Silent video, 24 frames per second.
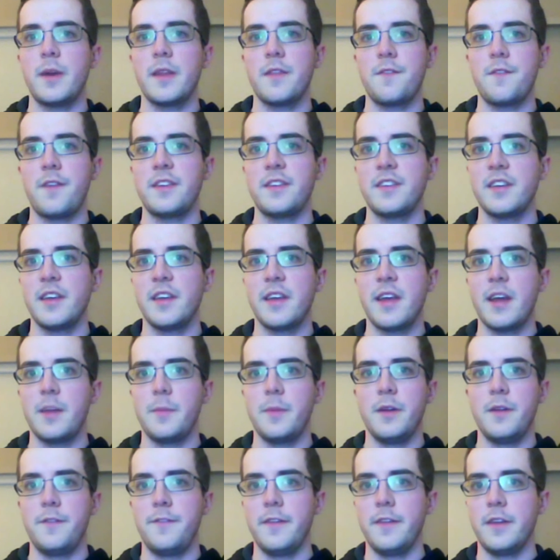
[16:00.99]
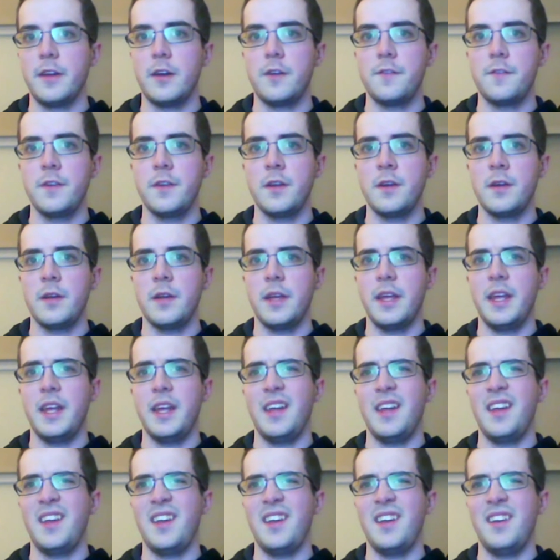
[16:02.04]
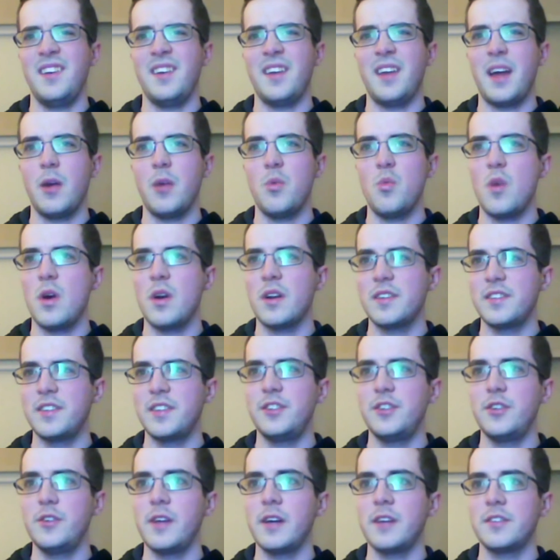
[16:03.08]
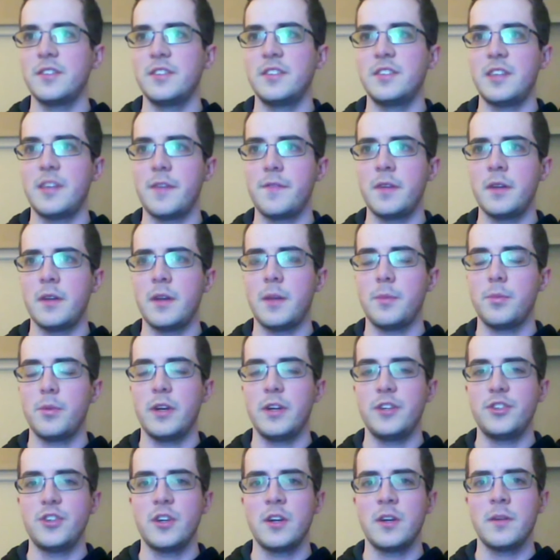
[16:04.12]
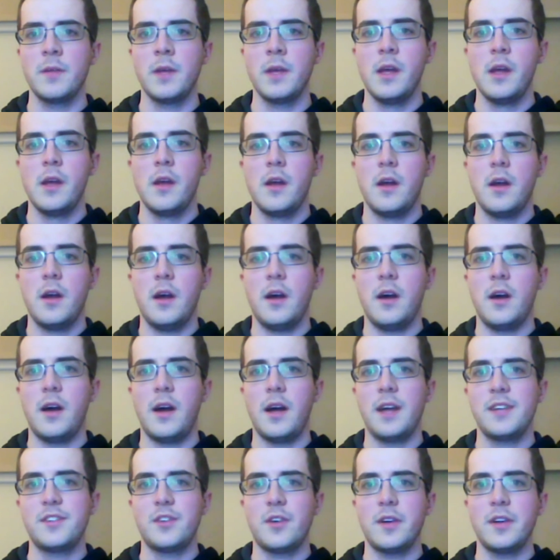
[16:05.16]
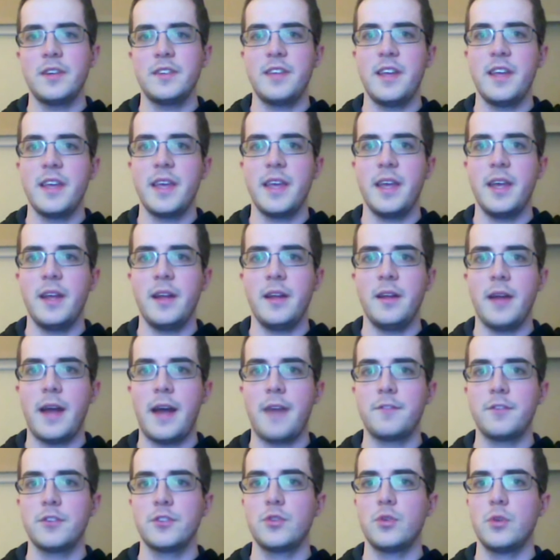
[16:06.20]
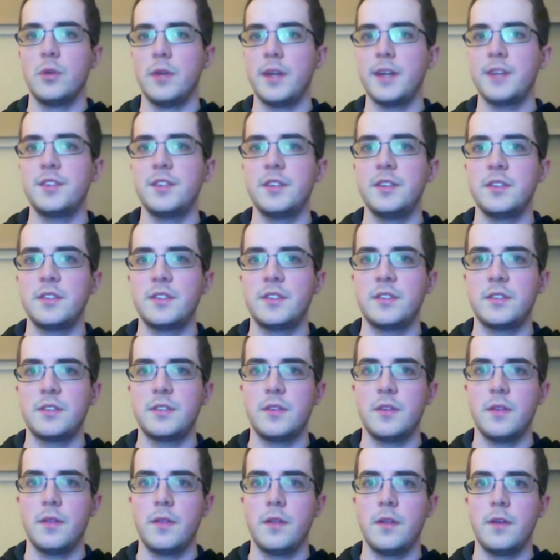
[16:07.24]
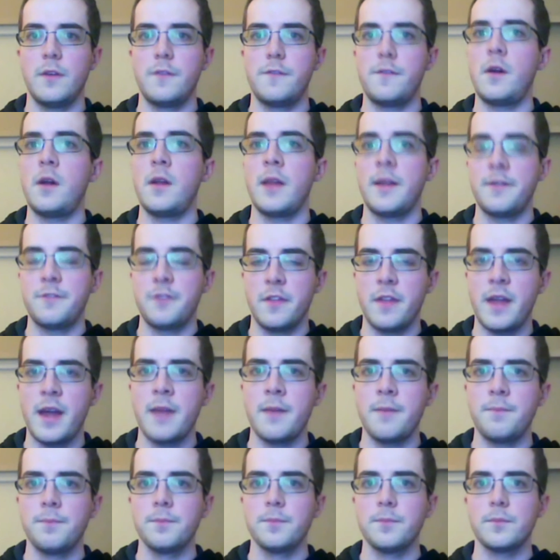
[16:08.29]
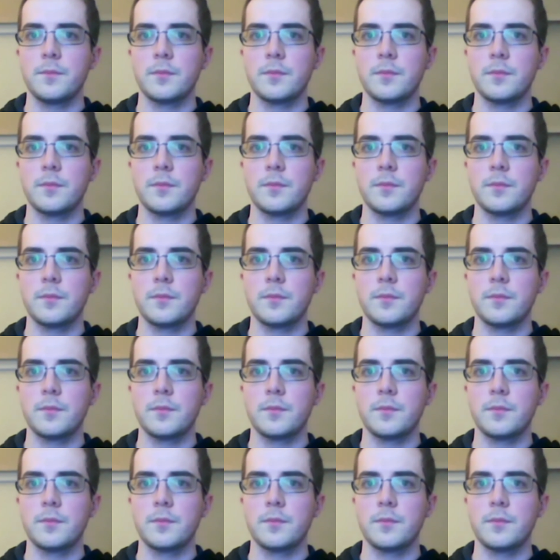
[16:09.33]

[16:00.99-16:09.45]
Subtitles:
by the Fencing Academy of Philadelphia in, I want to say 2007, I'm pretty sure. I started taking after-school lessons the fall after that,